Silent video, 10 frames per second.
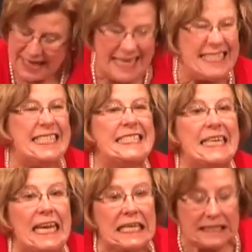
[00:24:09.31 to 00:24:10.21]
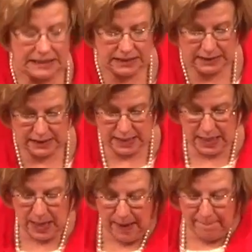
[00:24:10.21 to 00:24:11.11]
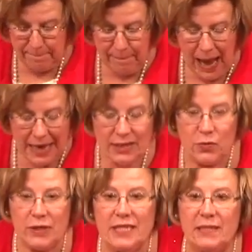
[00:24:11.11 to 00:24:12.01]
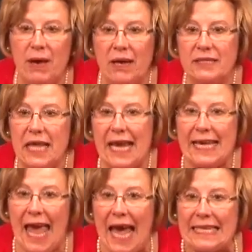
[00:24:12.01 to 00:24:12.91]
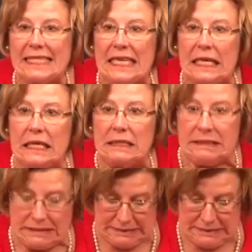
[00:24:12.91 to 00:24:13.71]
It stinks. Boxwood smells like cat tinkle.